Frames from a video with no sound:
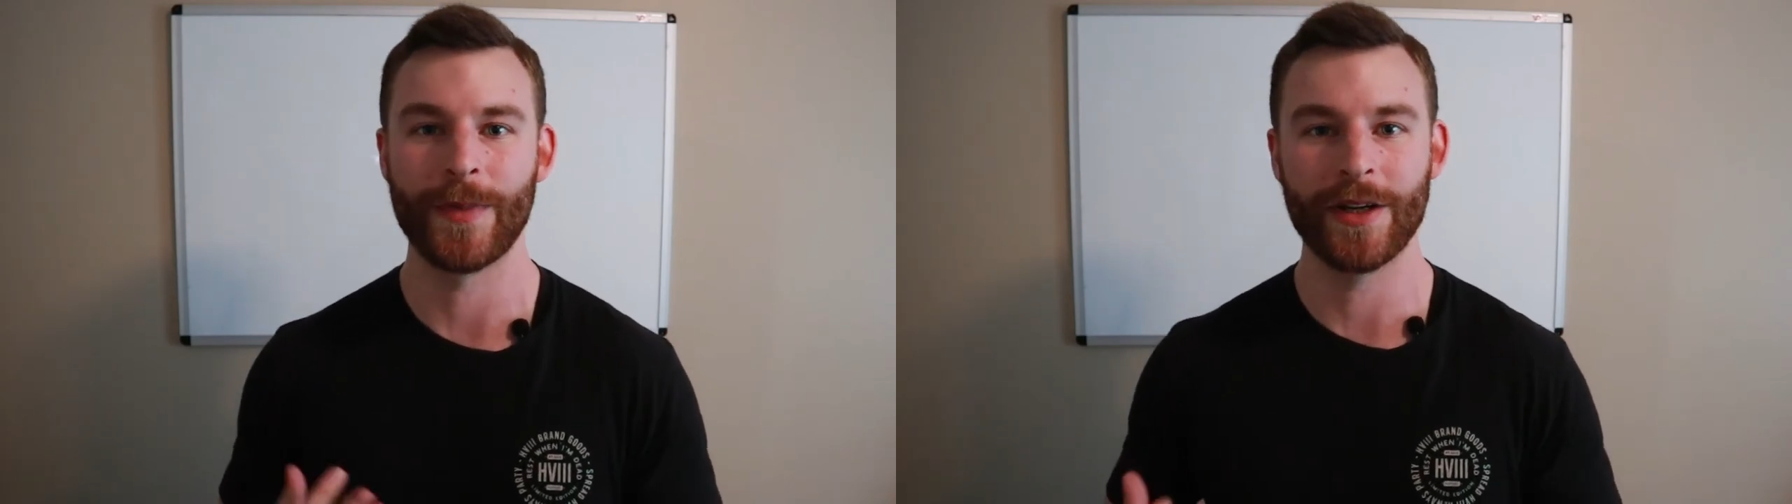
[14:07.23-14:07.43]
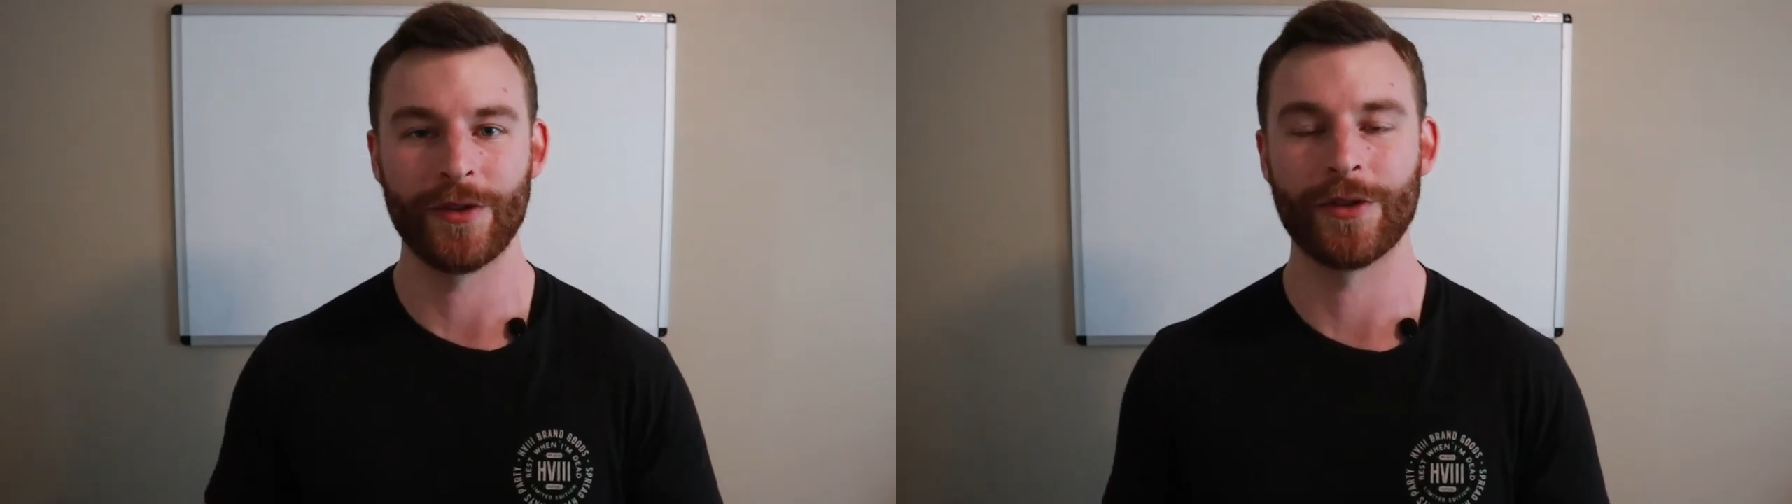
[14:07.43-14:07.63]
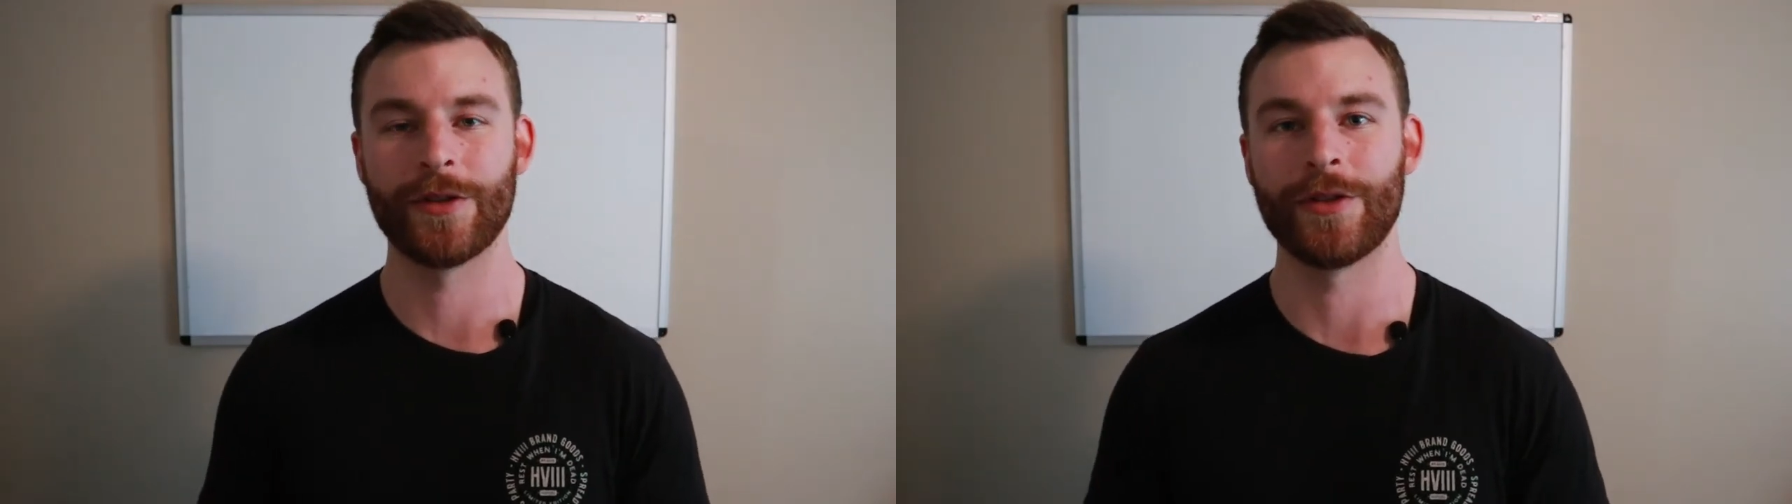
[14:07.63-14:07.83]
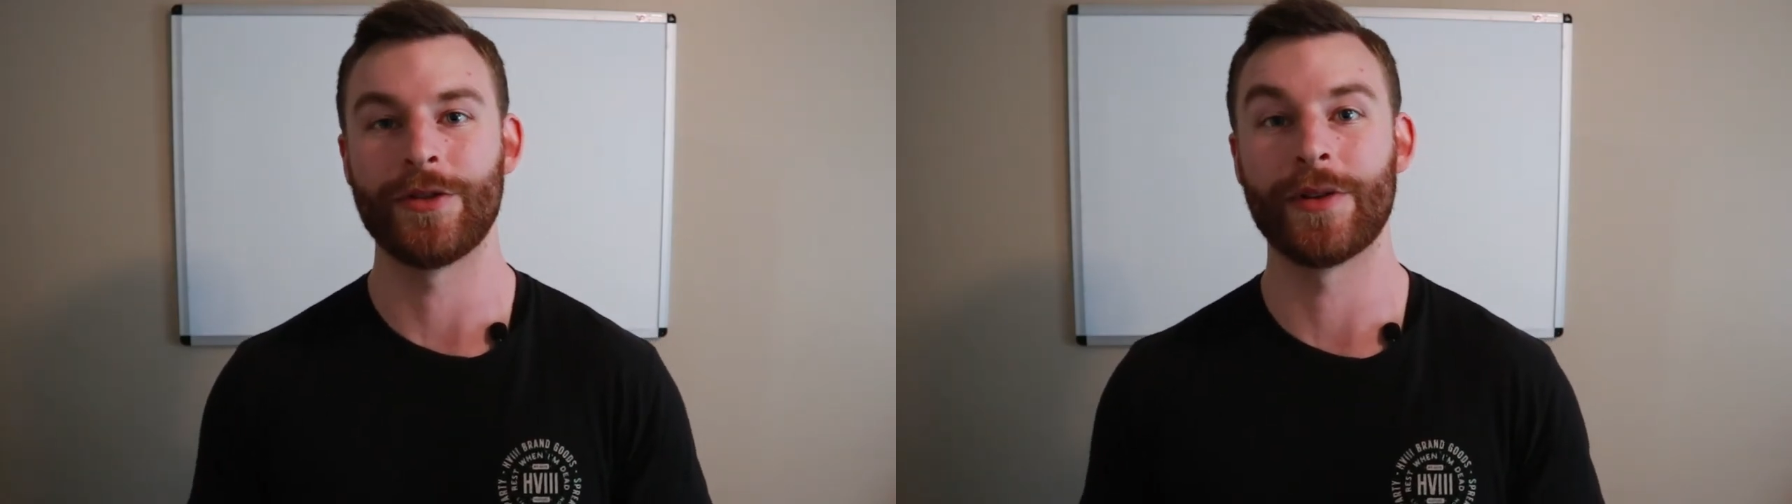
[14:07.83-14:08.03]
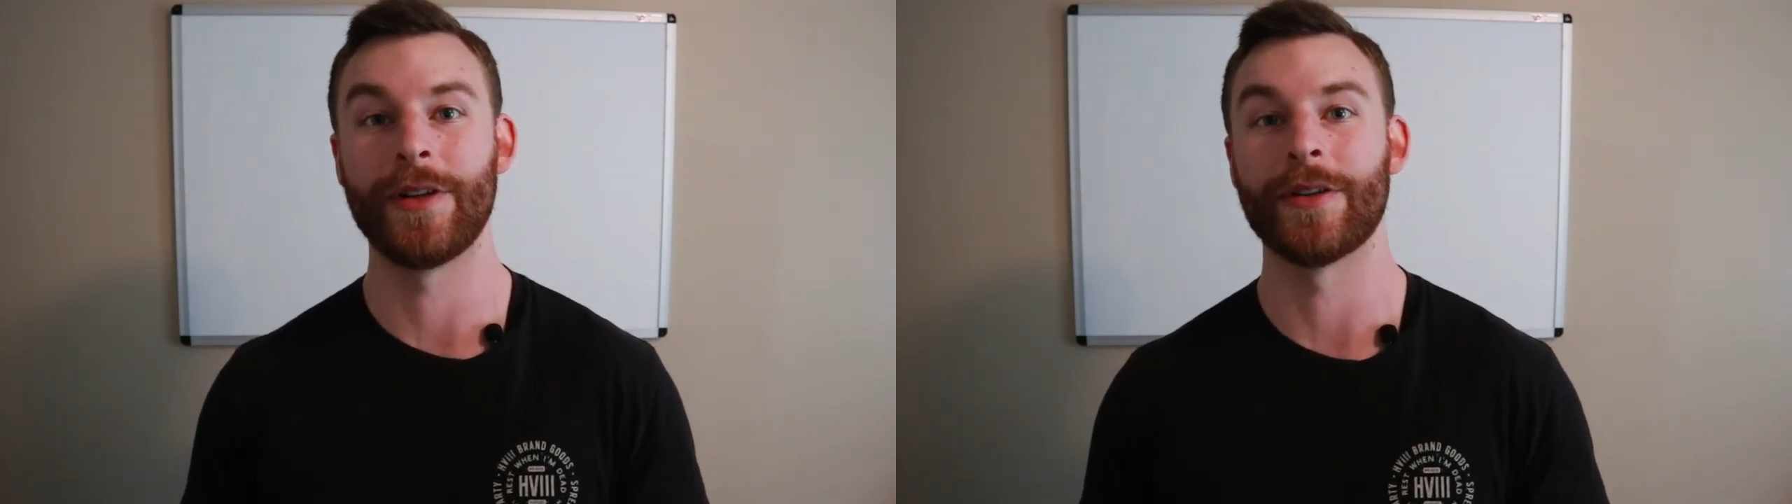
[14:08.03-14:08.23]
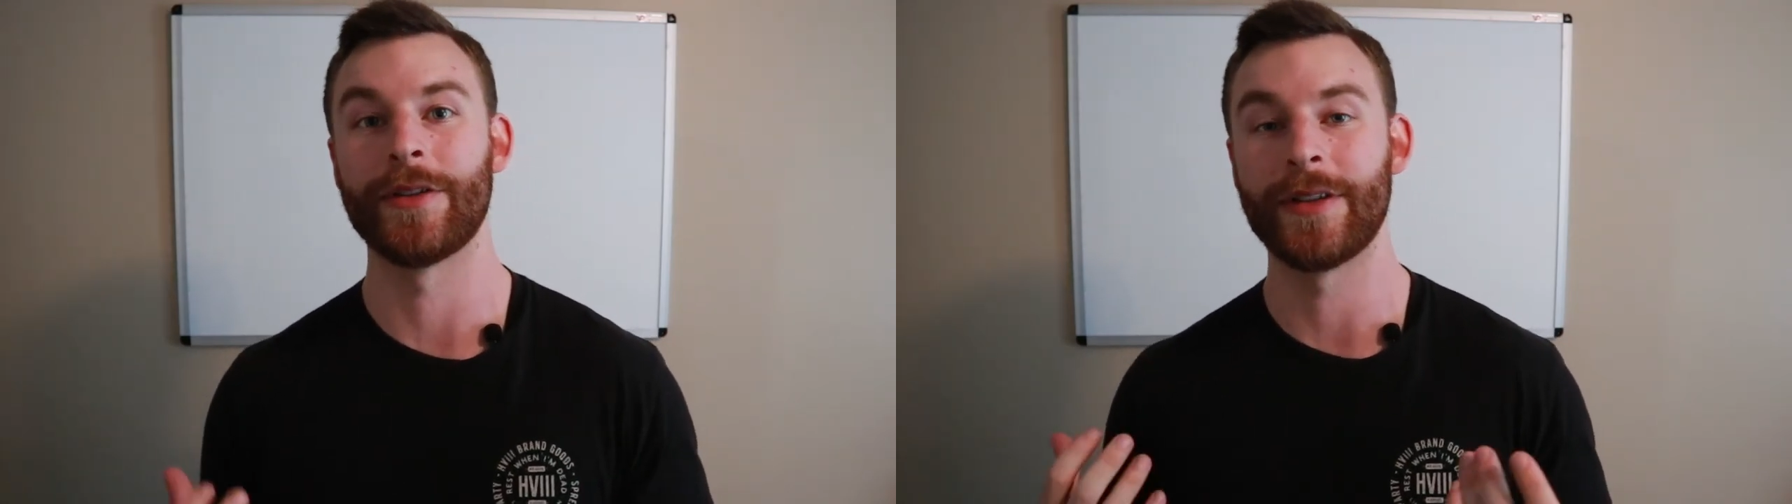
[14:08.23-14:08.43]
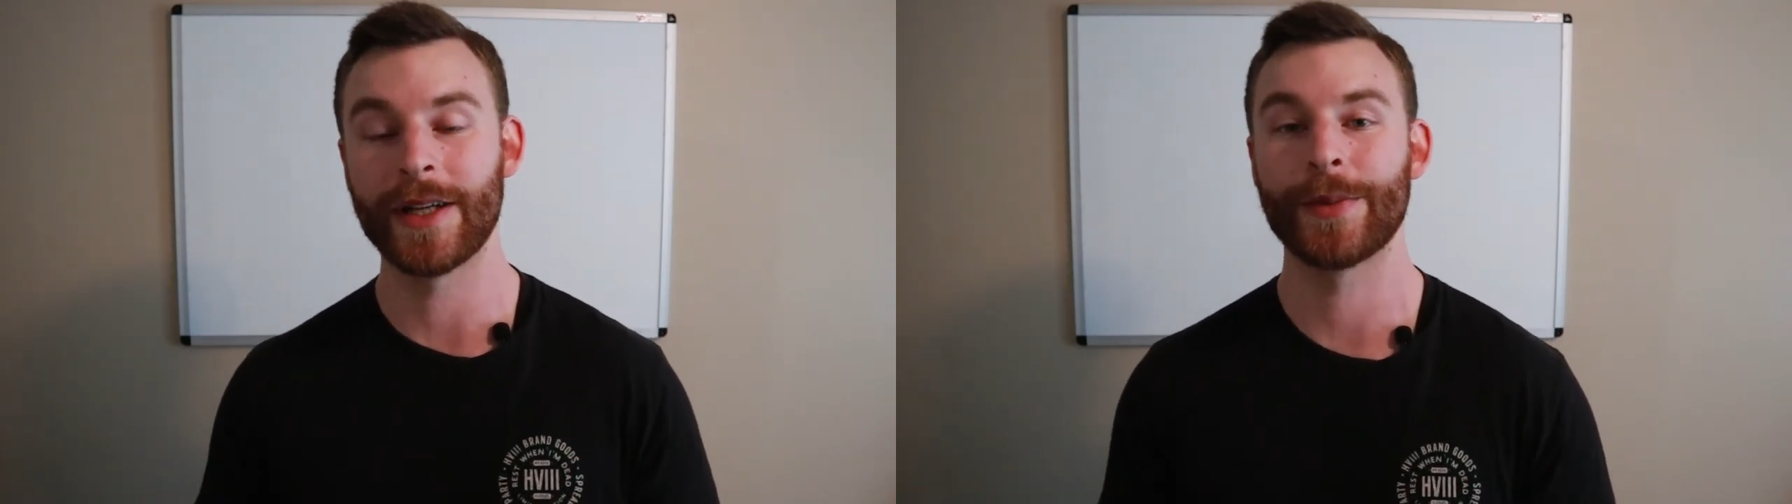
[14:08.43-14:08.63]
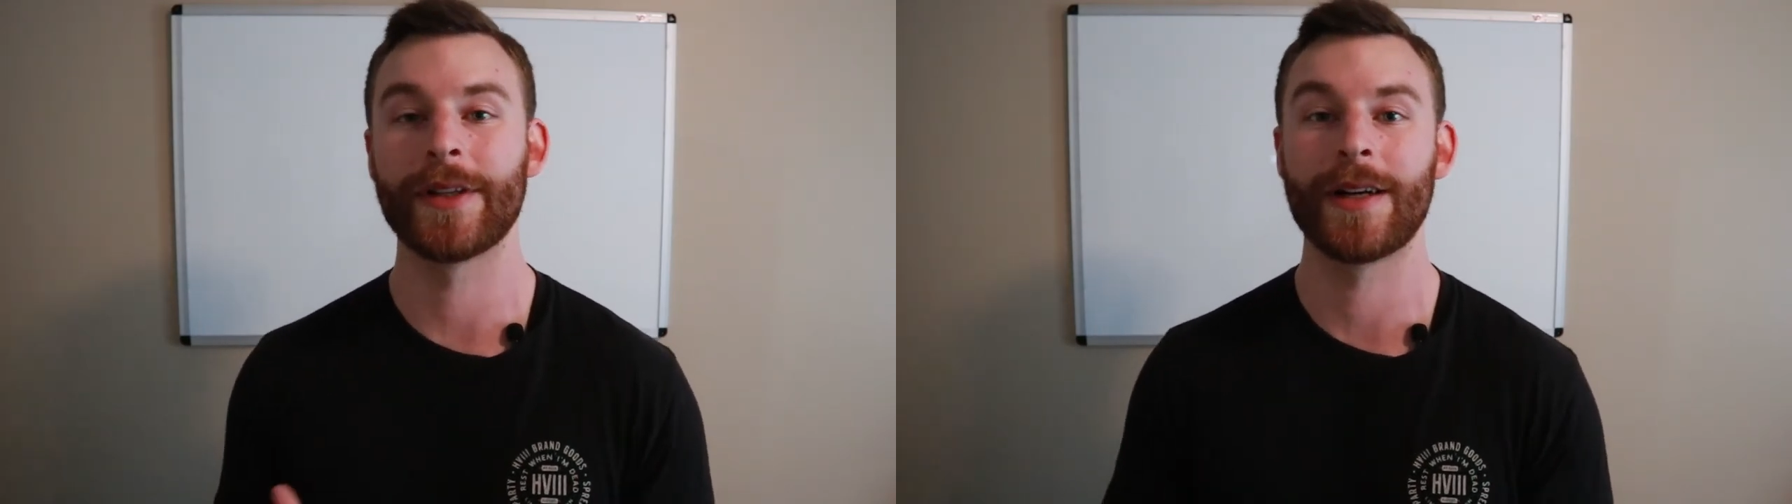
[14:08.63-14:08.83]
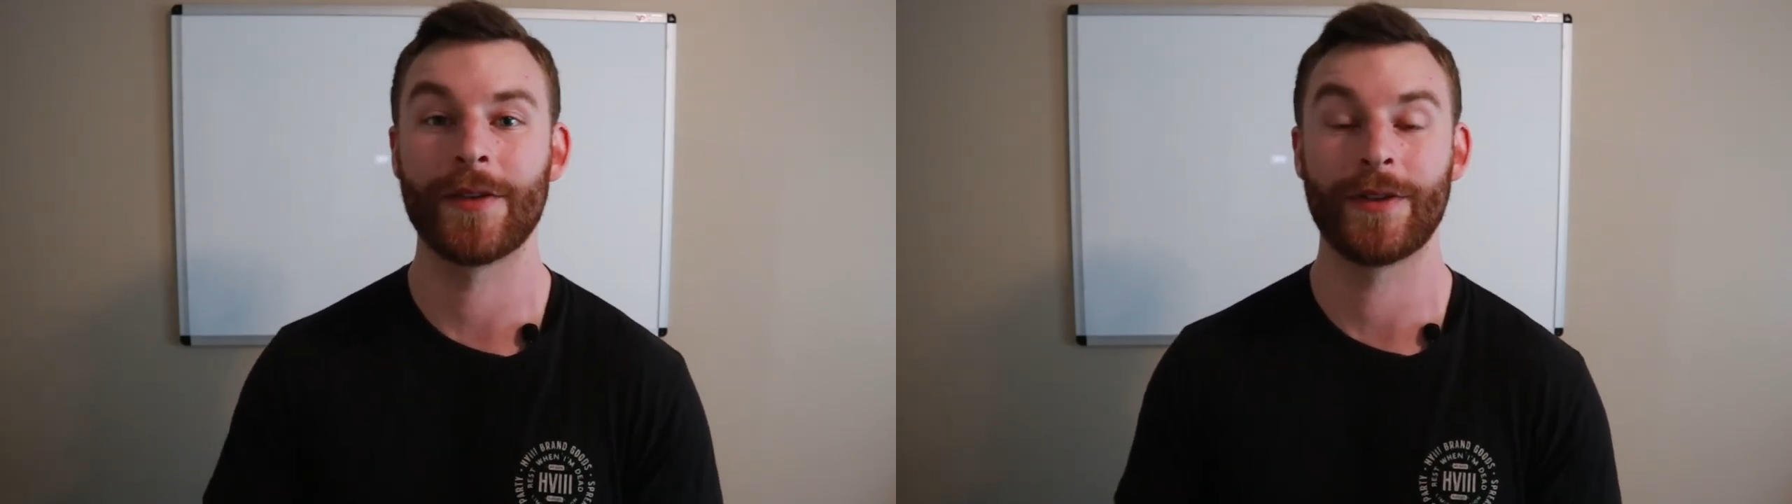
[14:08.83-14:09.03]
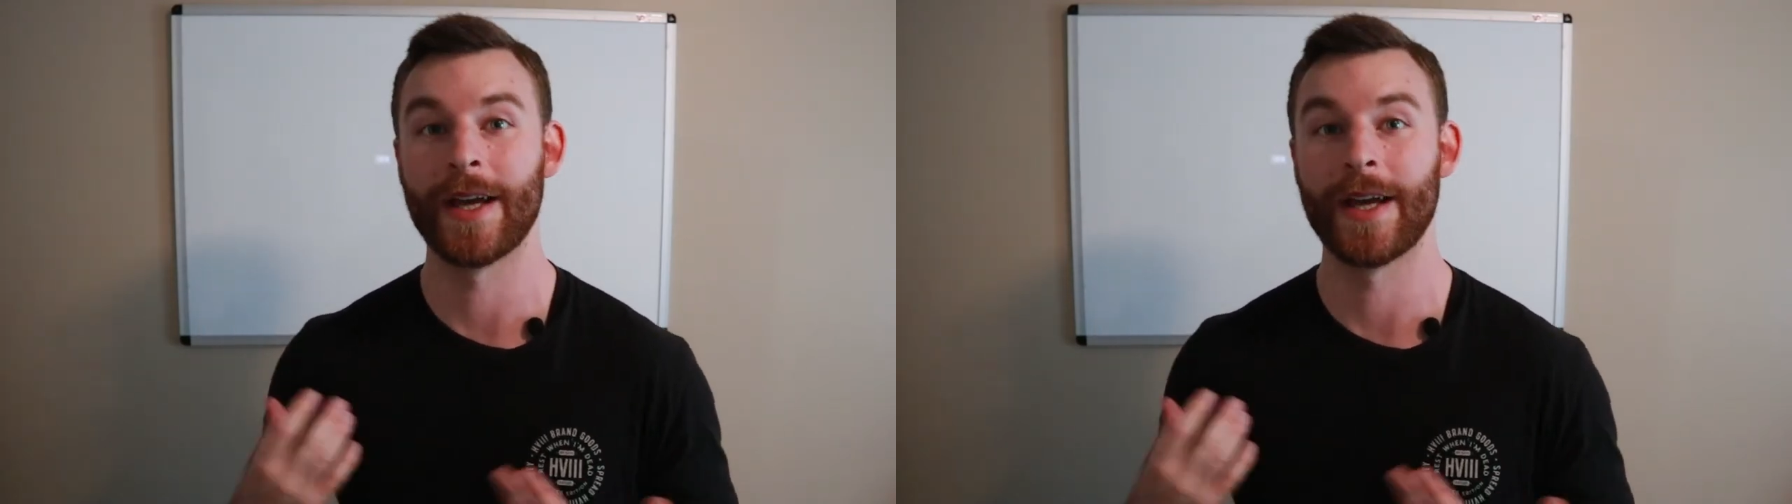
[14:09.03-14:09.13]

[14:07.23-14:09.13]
make sure your joints are stable enough